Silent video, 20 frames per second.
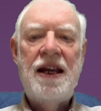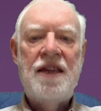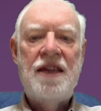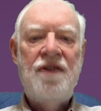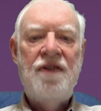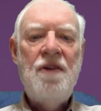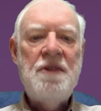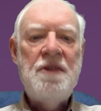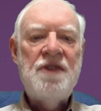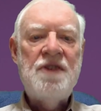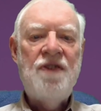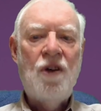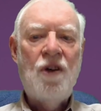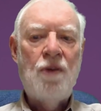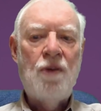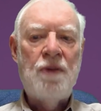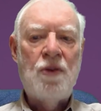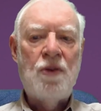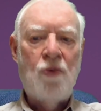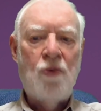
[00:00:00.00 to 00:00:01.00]
The film is
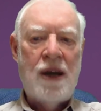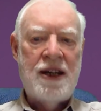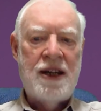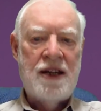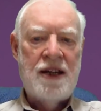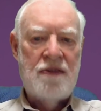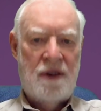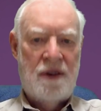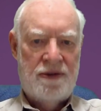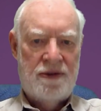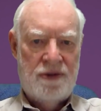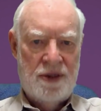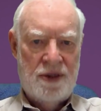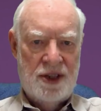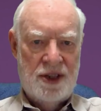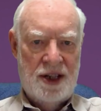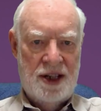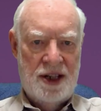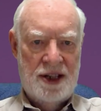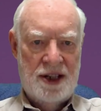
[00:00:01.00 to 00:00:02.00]
filled with weighty
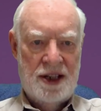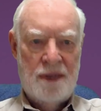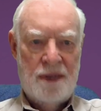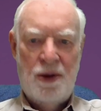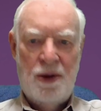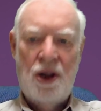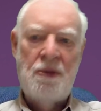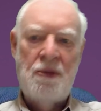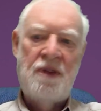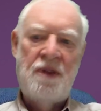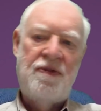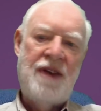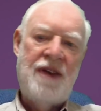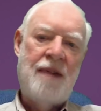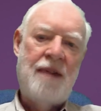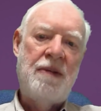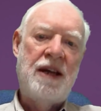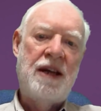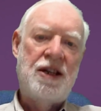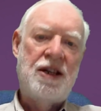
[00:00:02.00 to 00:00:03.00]
references. The Perlman
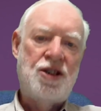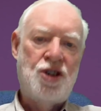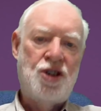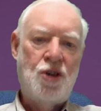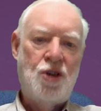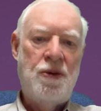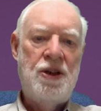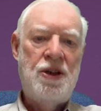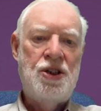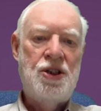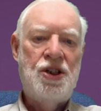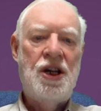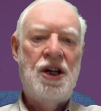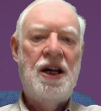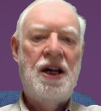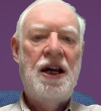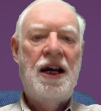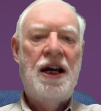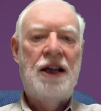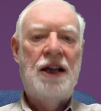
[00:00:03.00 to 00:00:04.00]
family is Jewish,
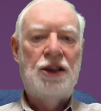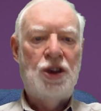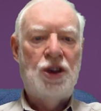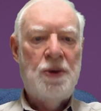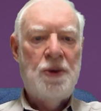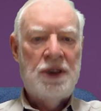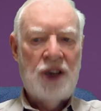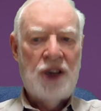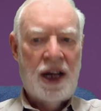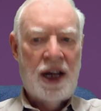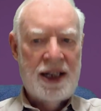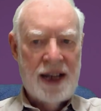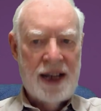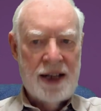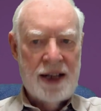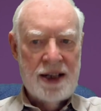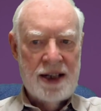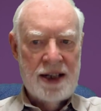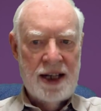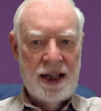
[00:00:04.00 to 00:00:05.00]
and Jewish
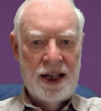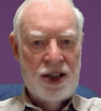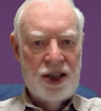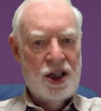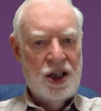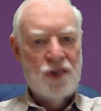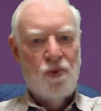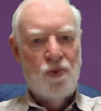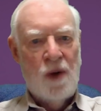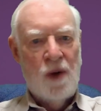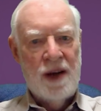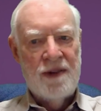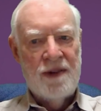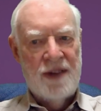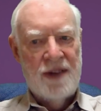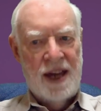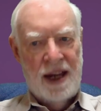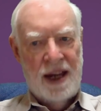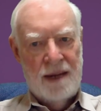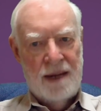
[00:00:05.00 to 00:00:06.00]
identity is just one of
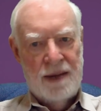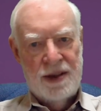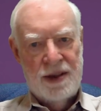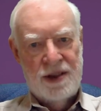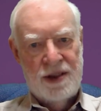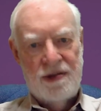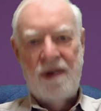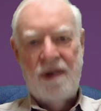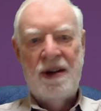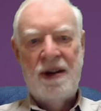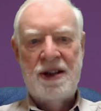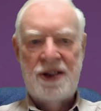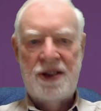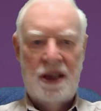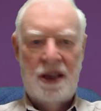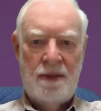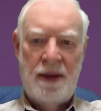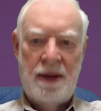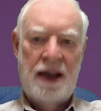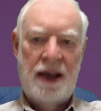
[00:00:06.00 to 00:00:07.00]
the elements thrown into
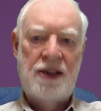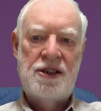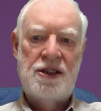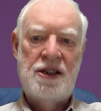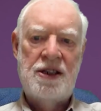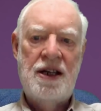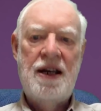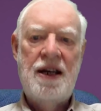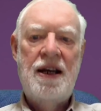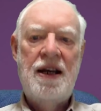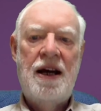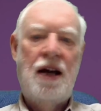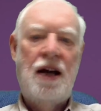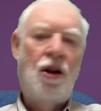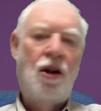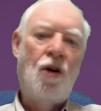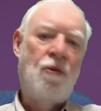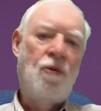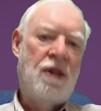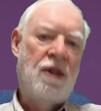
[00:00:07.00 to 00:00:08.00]
the mix,
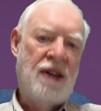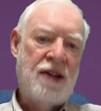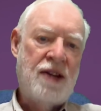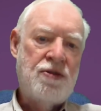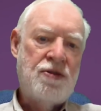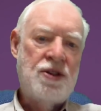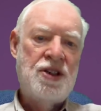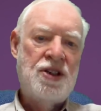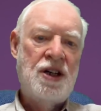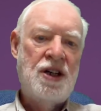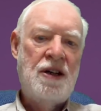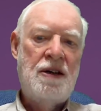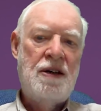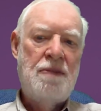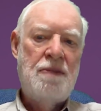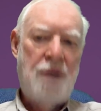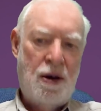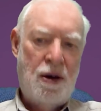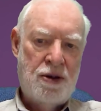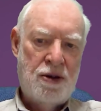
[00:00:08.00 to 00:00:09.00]
along with literature,
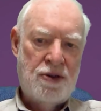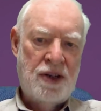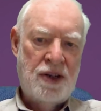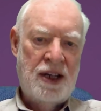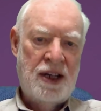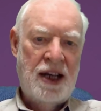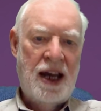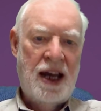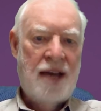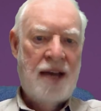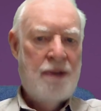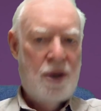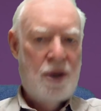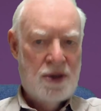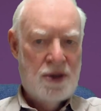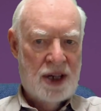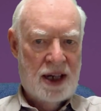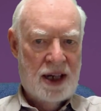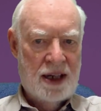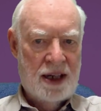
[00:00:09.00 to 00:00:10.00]
poetry, and
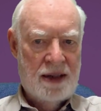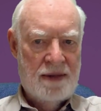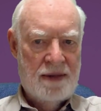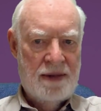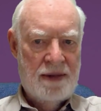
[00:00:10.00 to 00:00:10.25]
music.